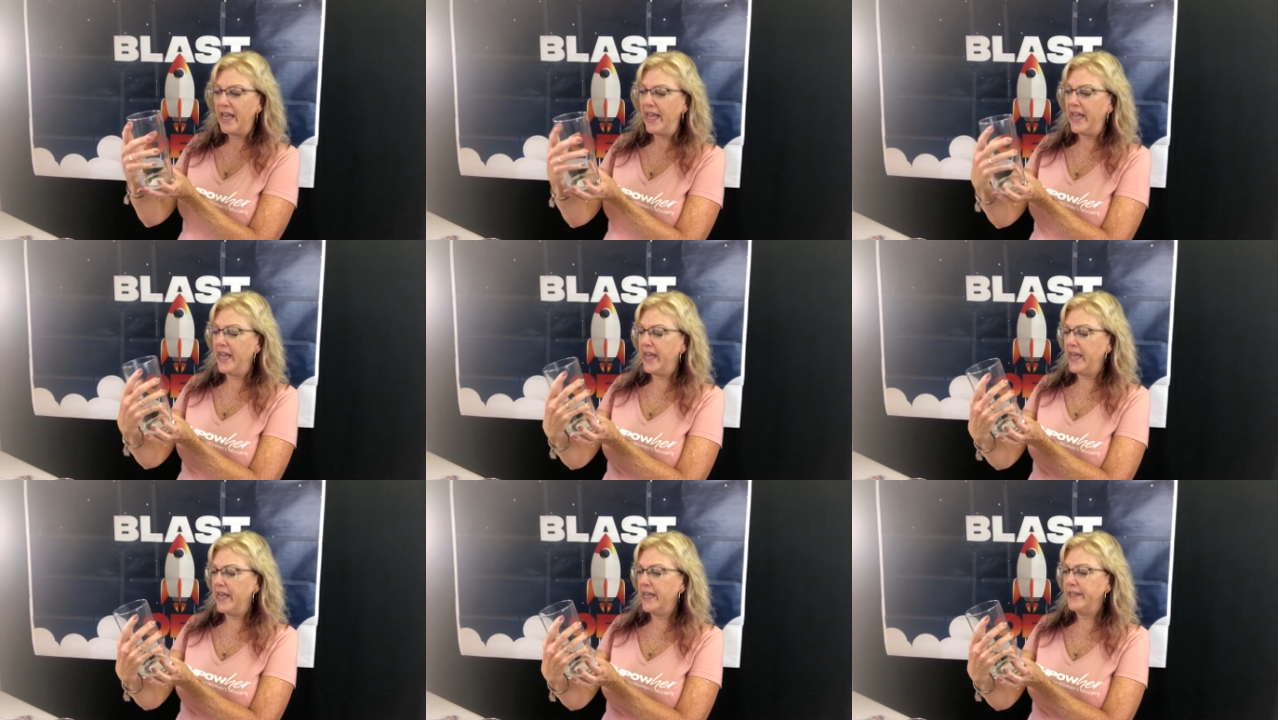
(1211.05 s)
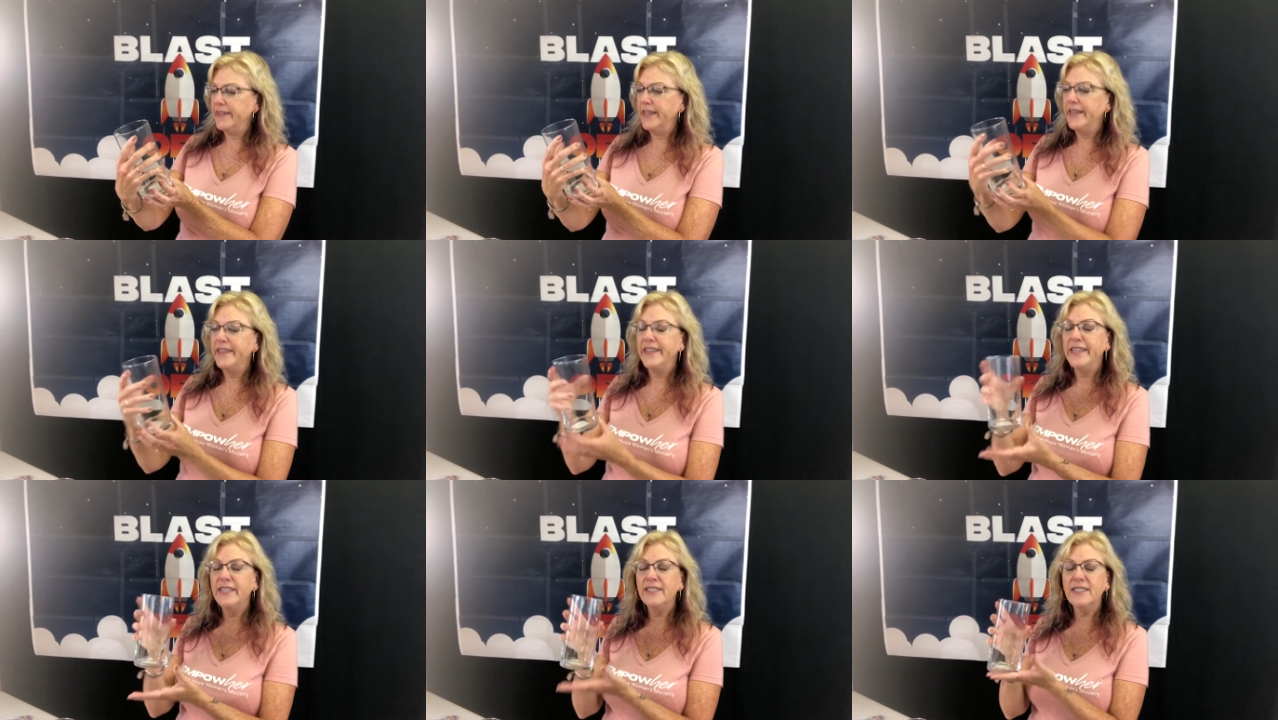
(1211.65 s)
and
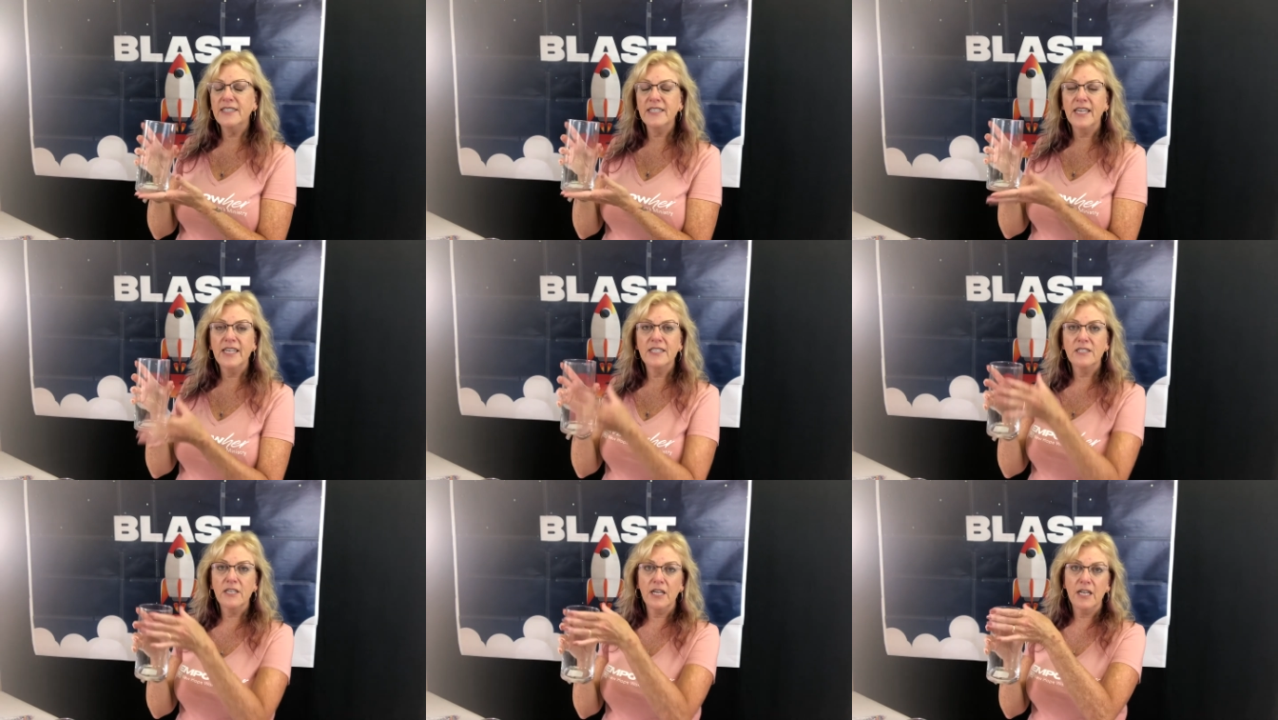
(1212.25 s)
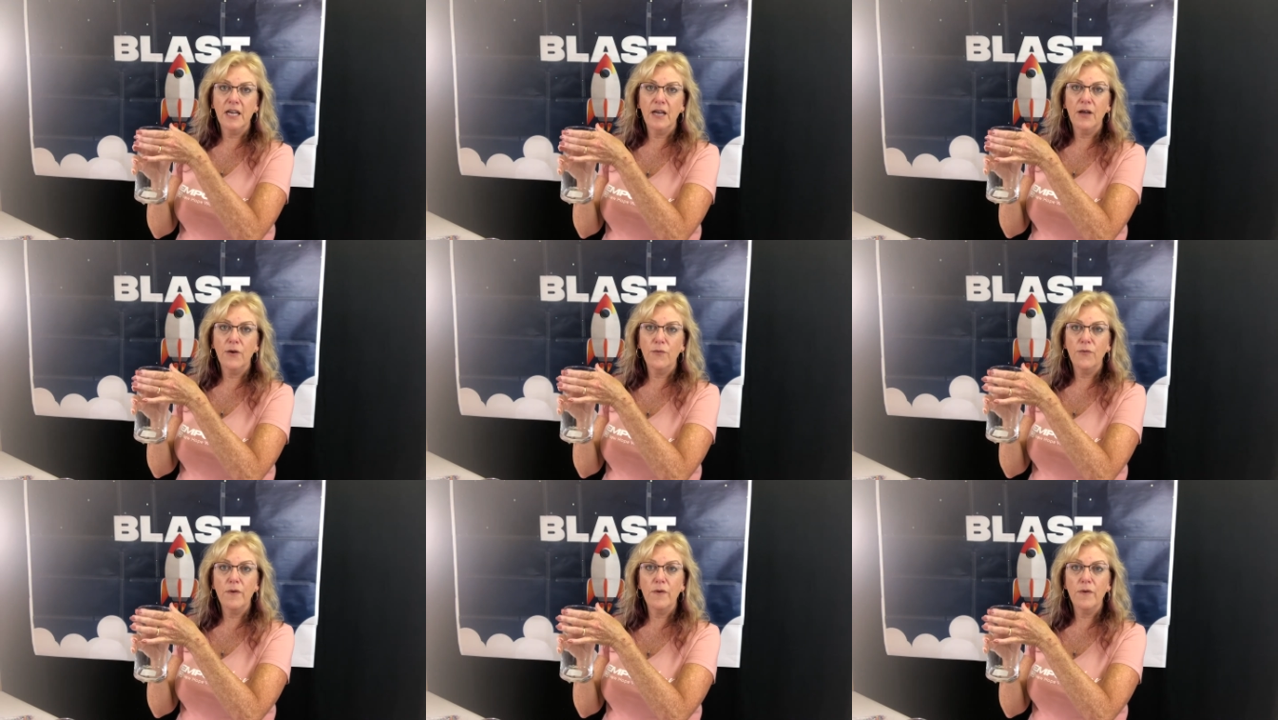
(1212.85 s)
this is gonna